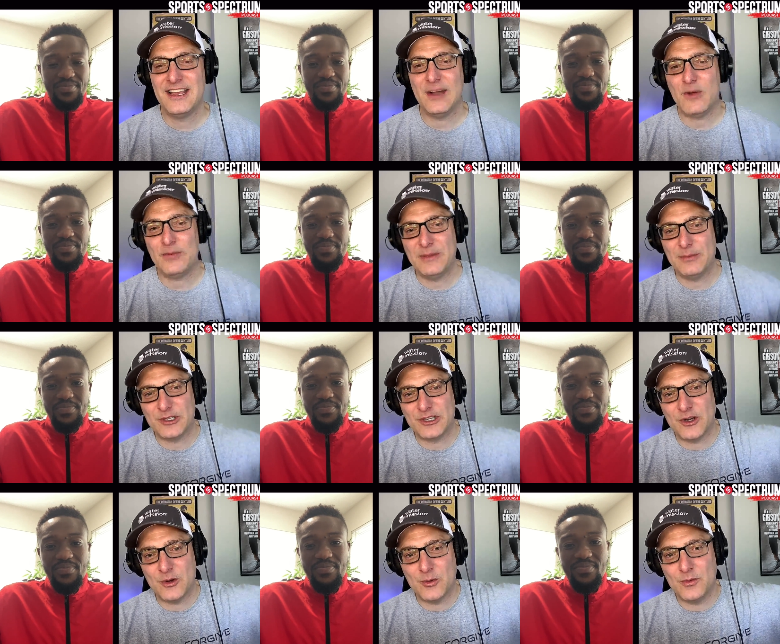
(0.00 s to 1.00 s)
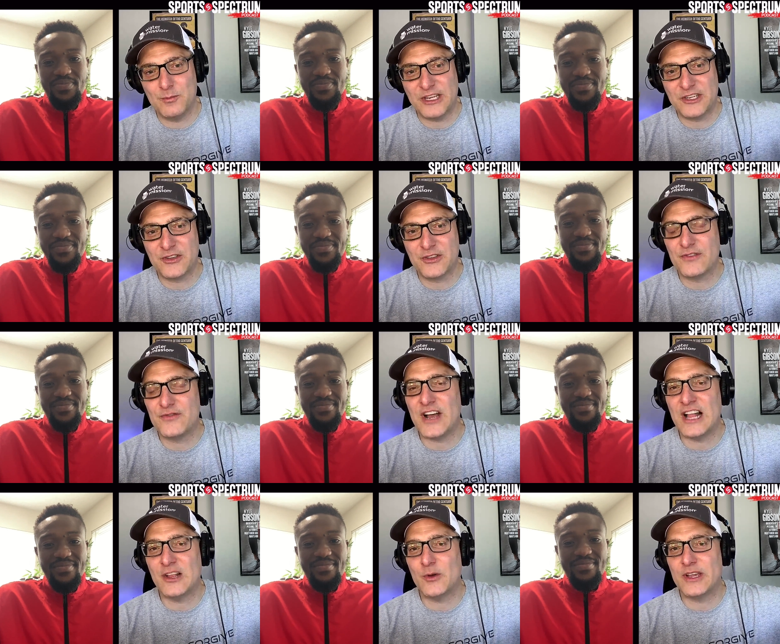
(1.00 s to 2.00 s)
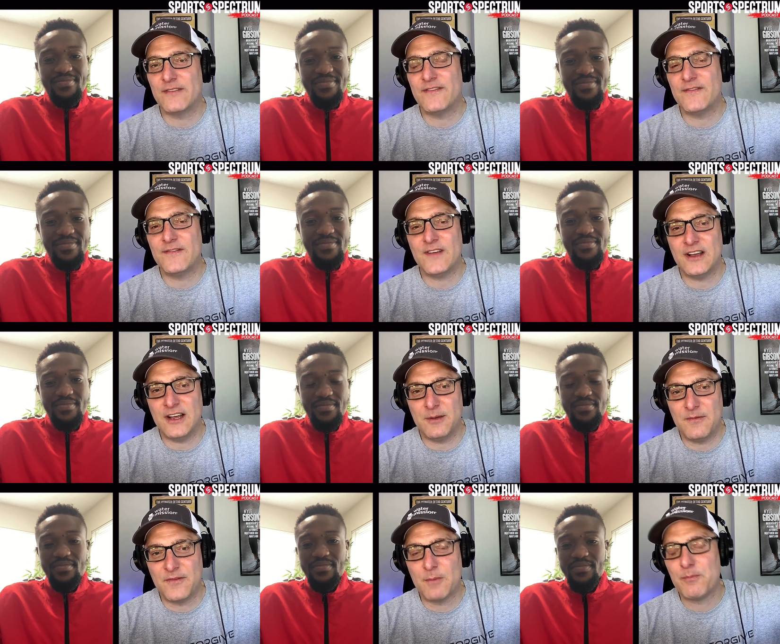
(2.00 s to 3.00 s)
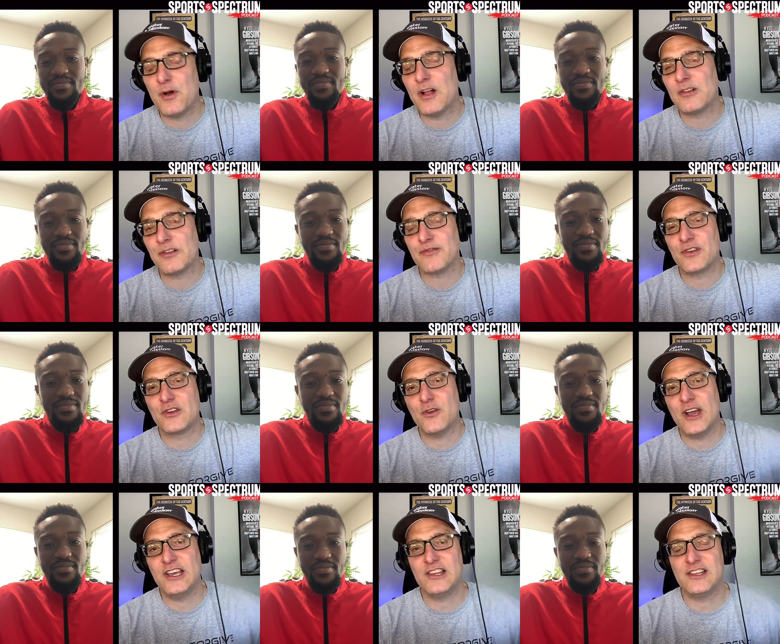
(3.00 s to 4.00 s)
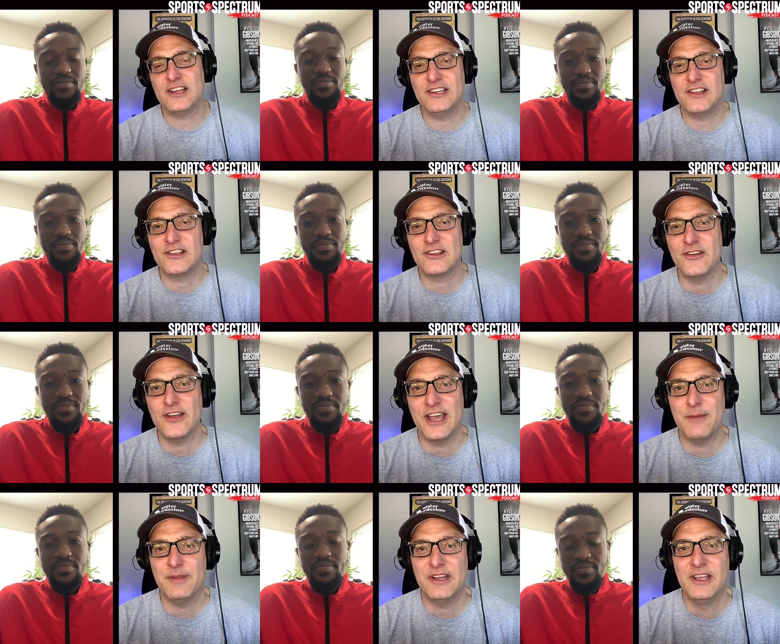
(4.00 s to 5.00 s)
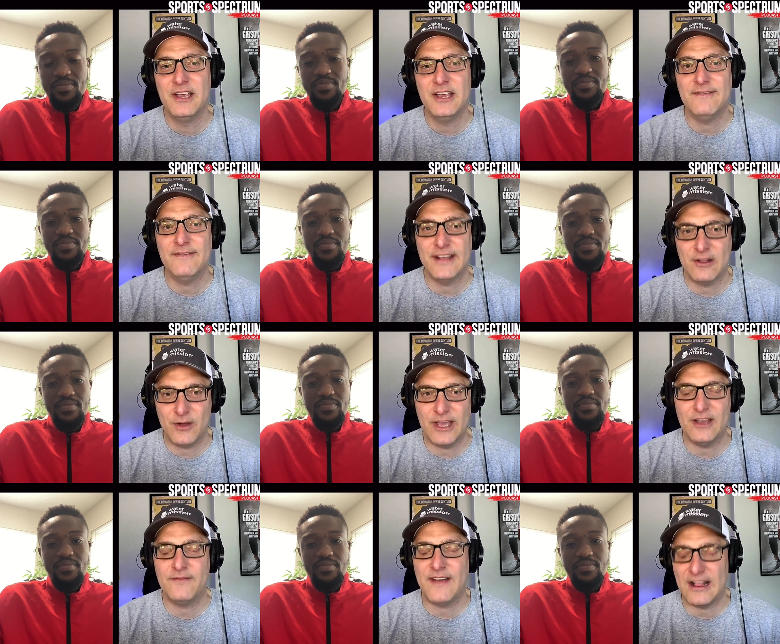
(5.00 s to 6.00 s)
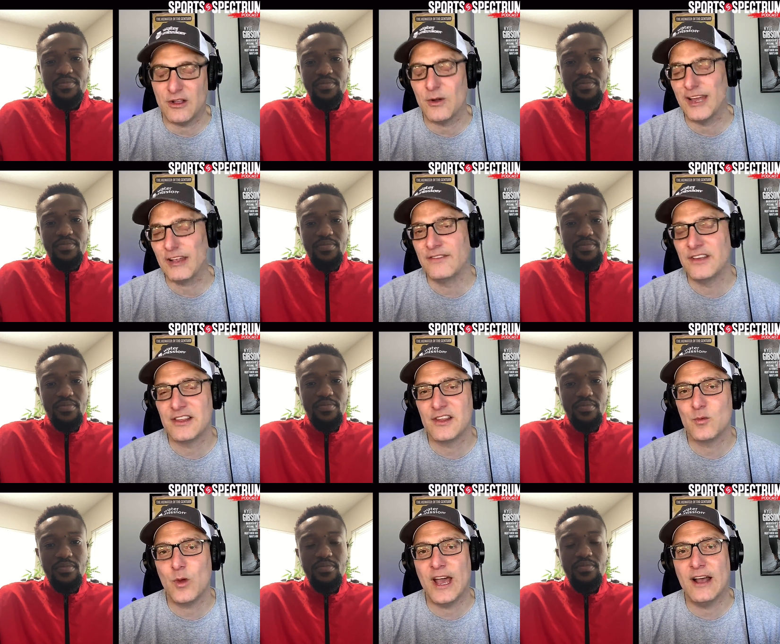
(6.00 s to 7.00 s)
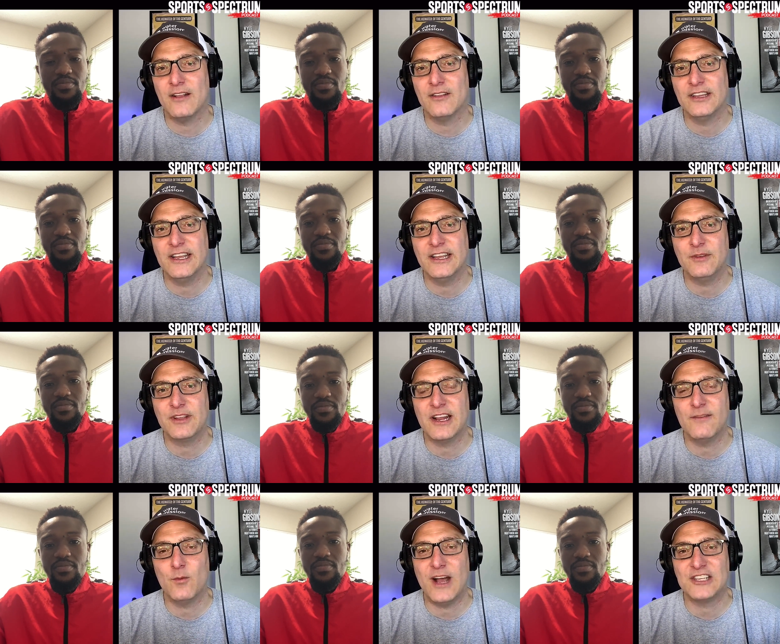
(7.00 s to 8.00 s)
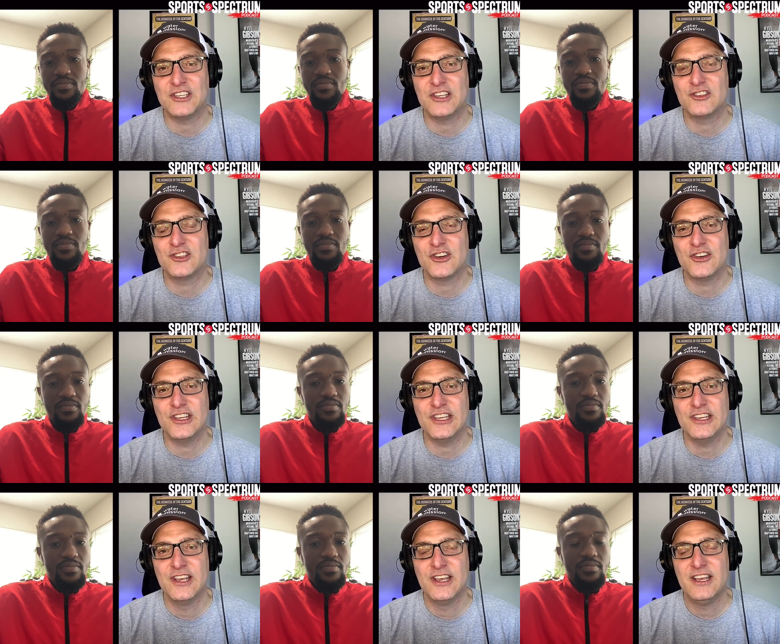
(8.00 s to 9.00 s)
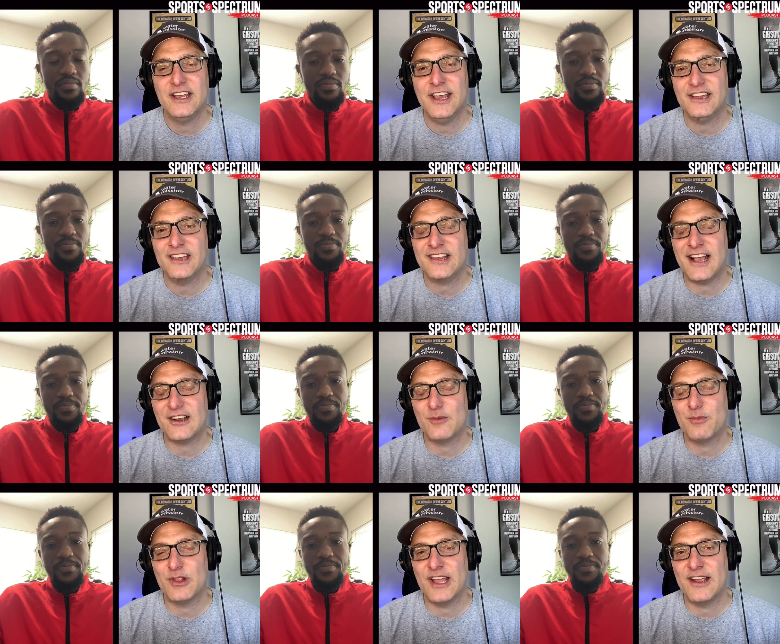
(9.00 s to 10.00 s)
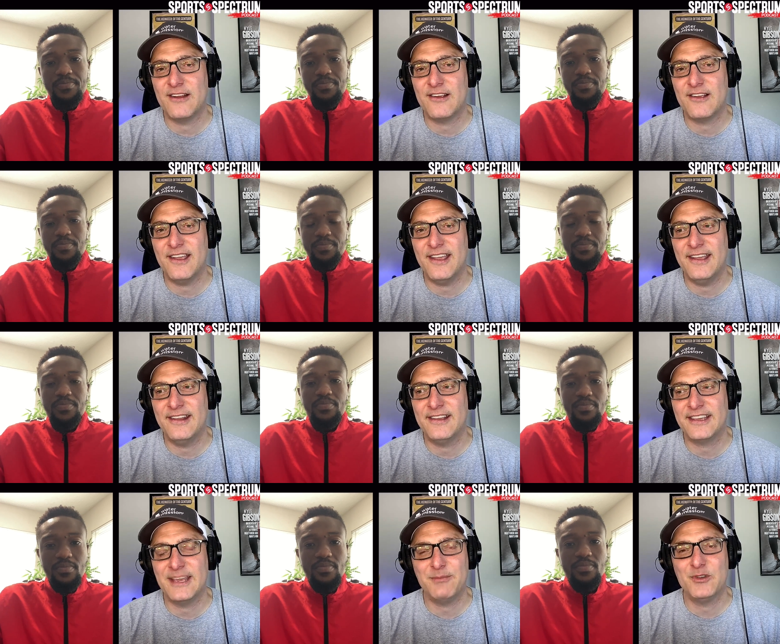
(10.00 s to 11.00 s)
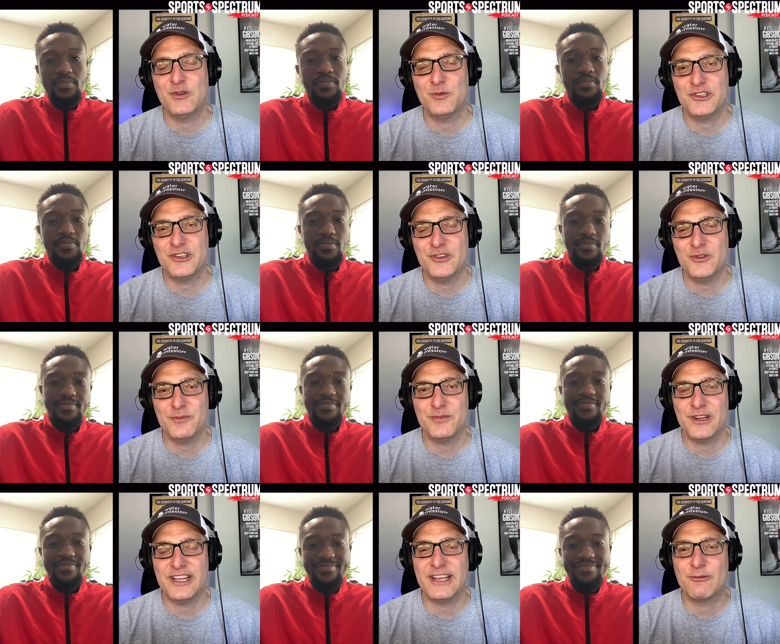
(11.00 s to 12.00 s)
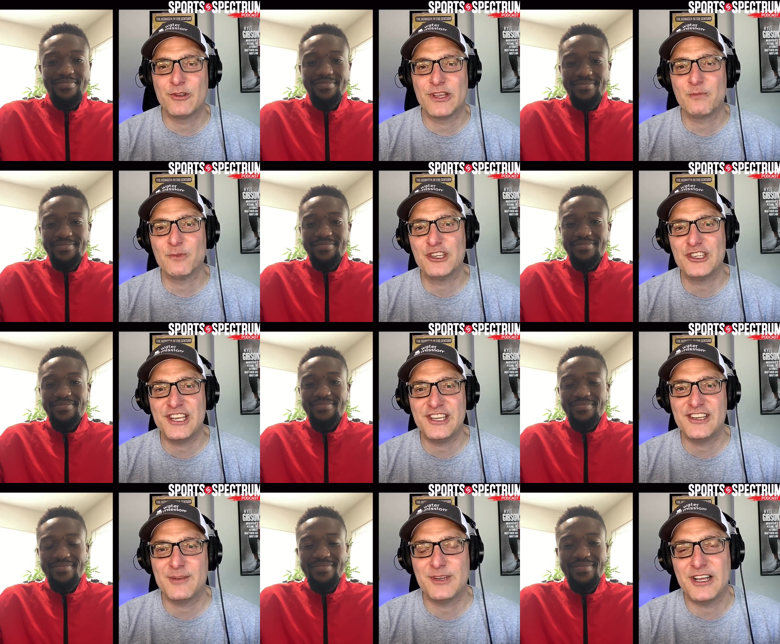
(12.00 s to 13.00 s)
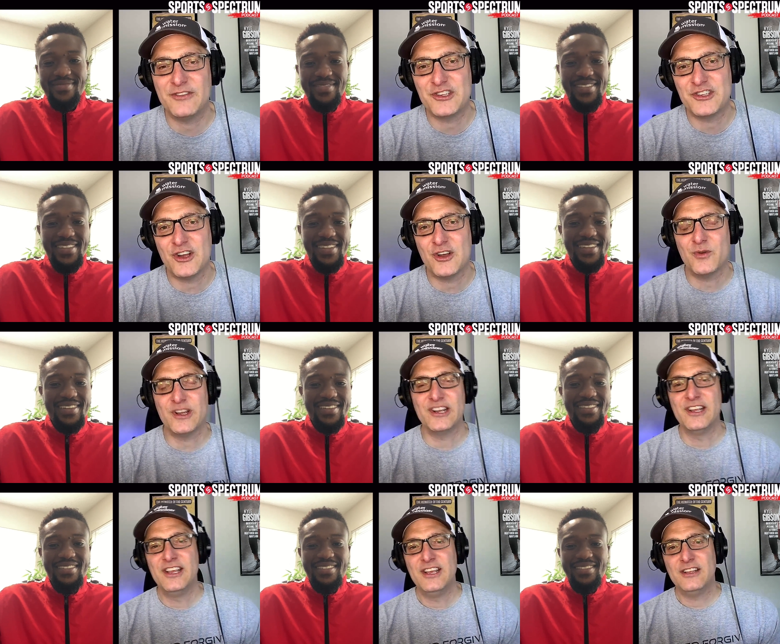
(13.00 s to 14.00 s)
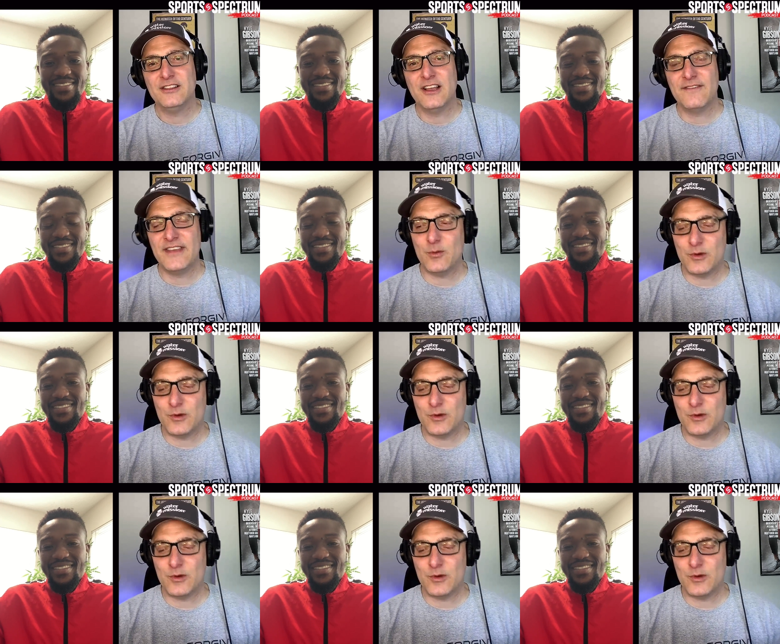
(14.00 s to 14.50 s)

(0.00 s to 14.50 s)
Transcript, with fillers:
Speaker 1: I want people to go make sure they're following um, footballers for Christ on Instagram and and follow uh, follow Elvis as well and, and kind of watch his journey as a soccer player and uh, keep doing what you're doing, buddy. I really appreciate you coming on the show and love that